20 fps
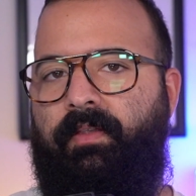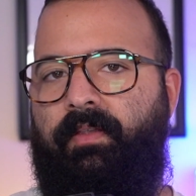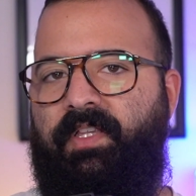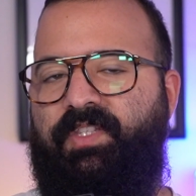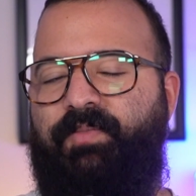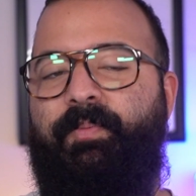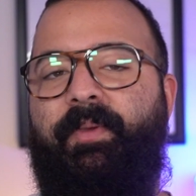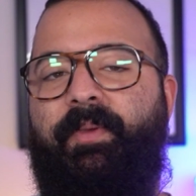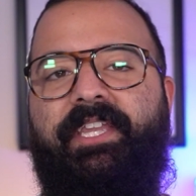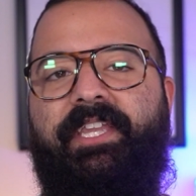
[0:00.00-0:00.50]

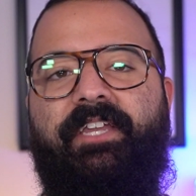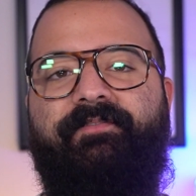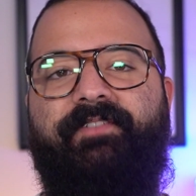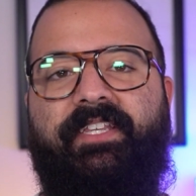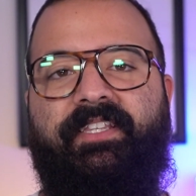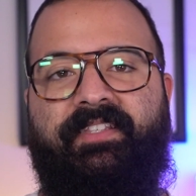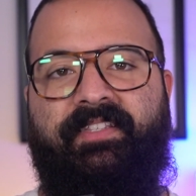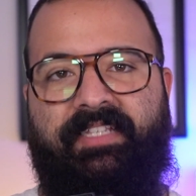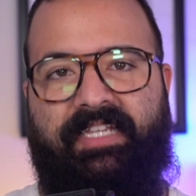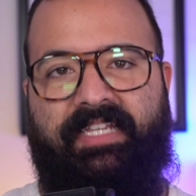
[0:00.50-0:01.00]
Speaking of
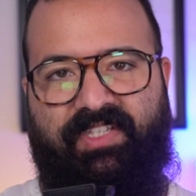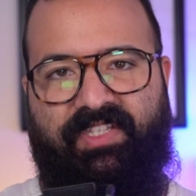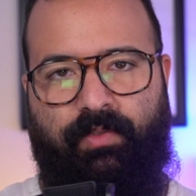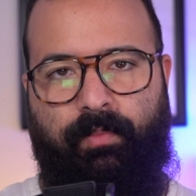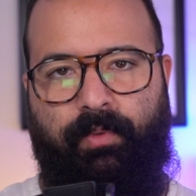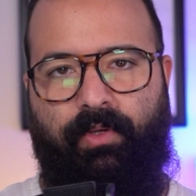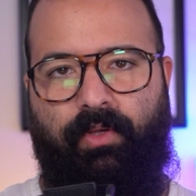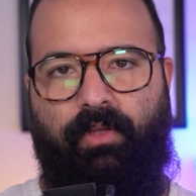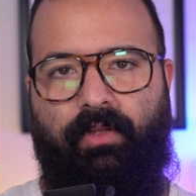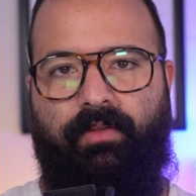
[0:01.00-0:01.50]

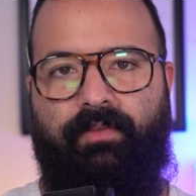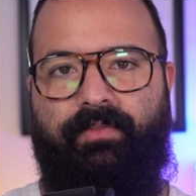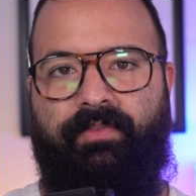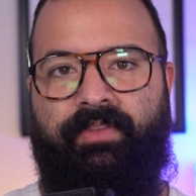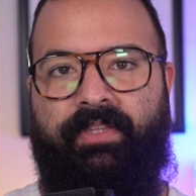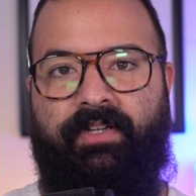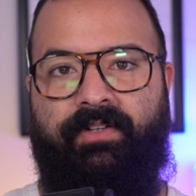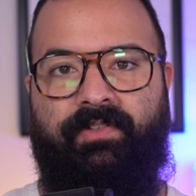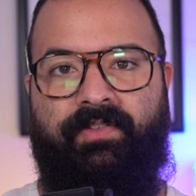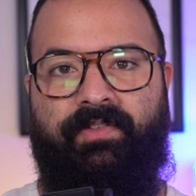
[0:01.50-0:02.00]
accessible,
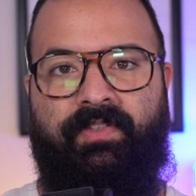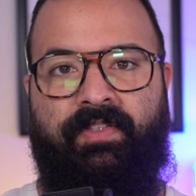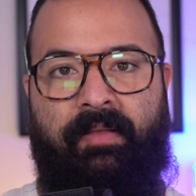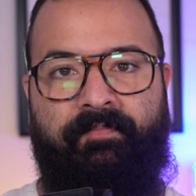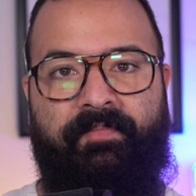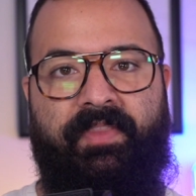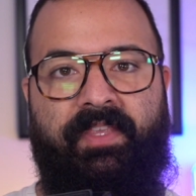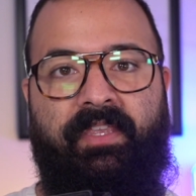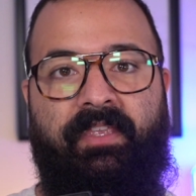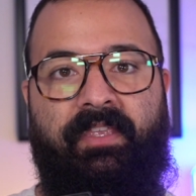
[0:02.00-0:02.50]
there's
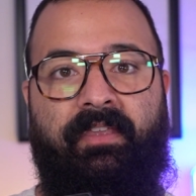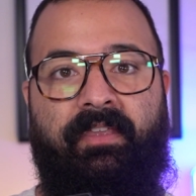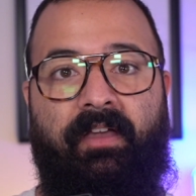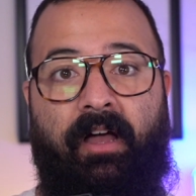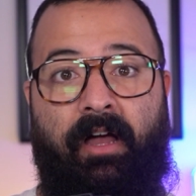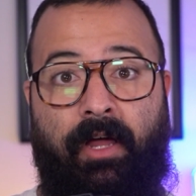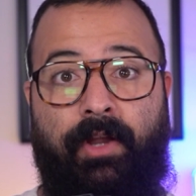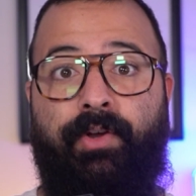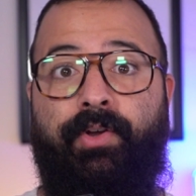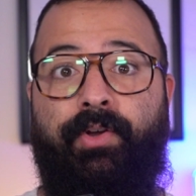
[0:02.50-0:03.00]
something
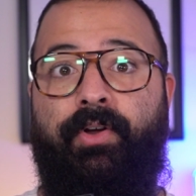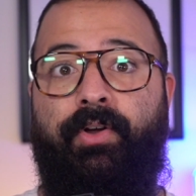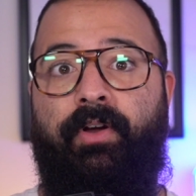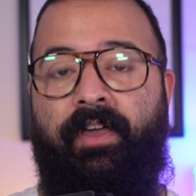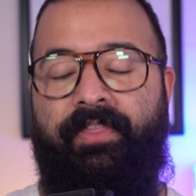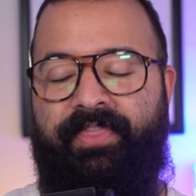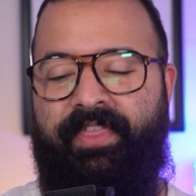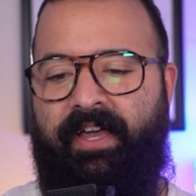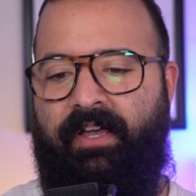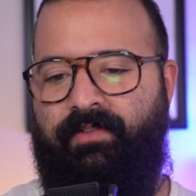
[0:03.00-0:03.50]
under
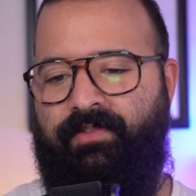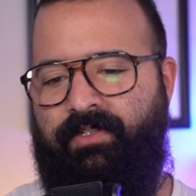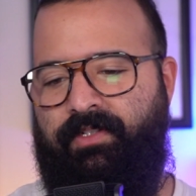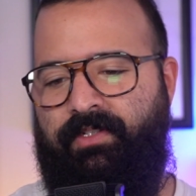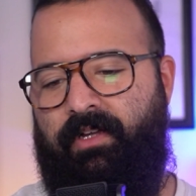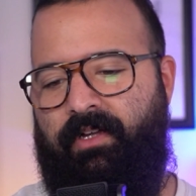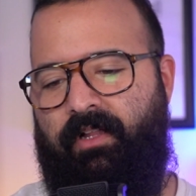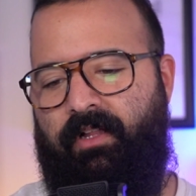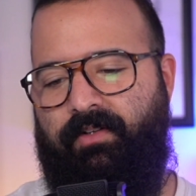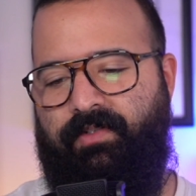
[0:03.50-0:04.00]

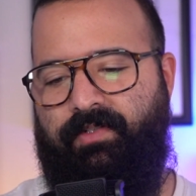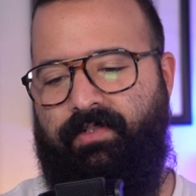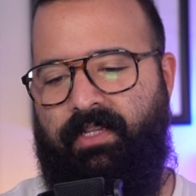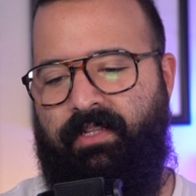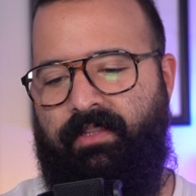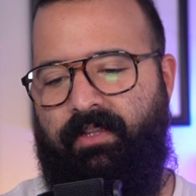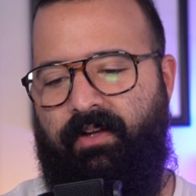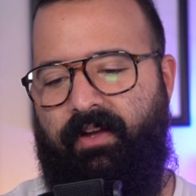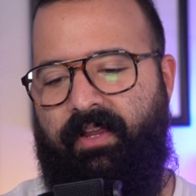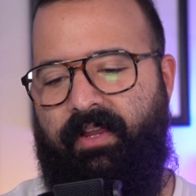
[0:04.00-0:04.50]
$1,000
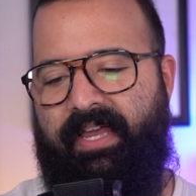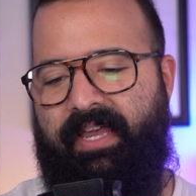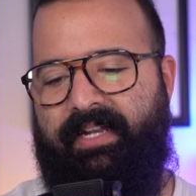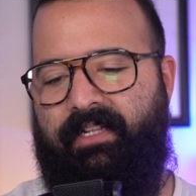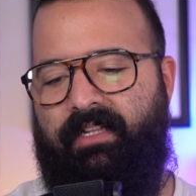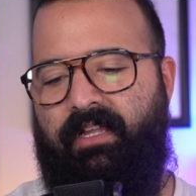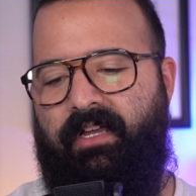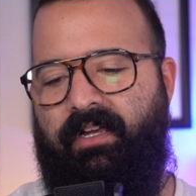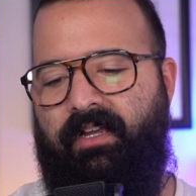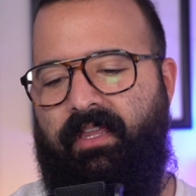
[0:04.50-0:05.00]
in their
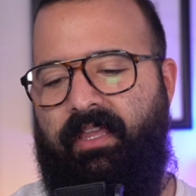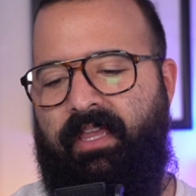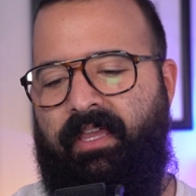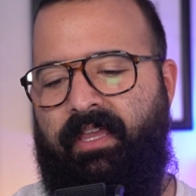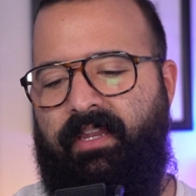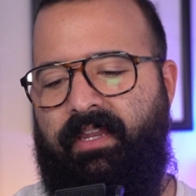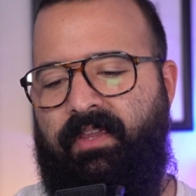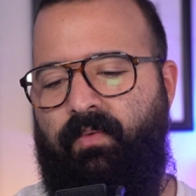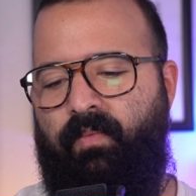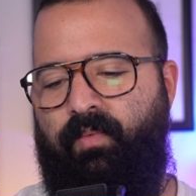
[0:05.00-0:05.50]
catalog,
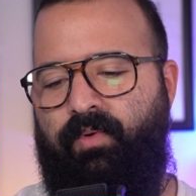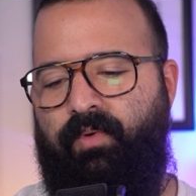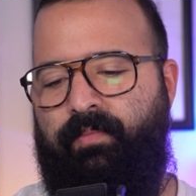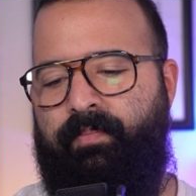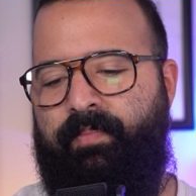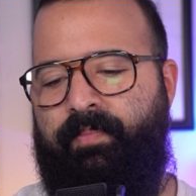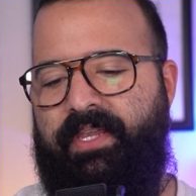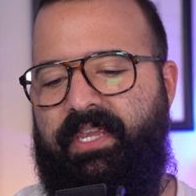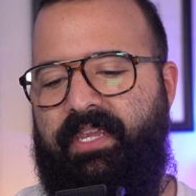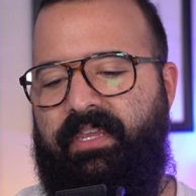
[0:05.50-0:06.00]
and it would
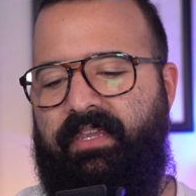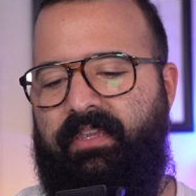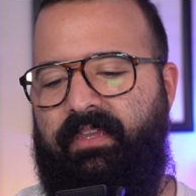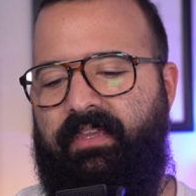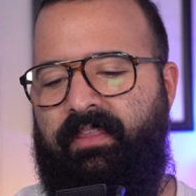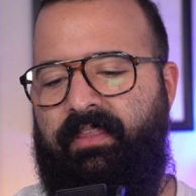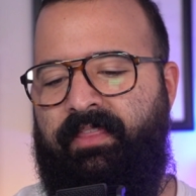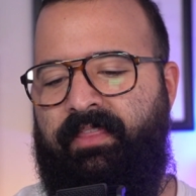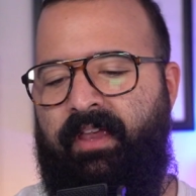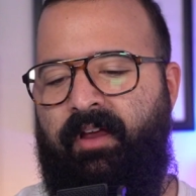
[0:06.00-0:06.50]
be
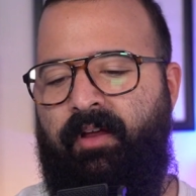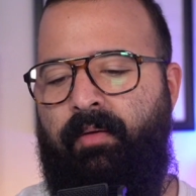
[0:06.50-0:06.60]
their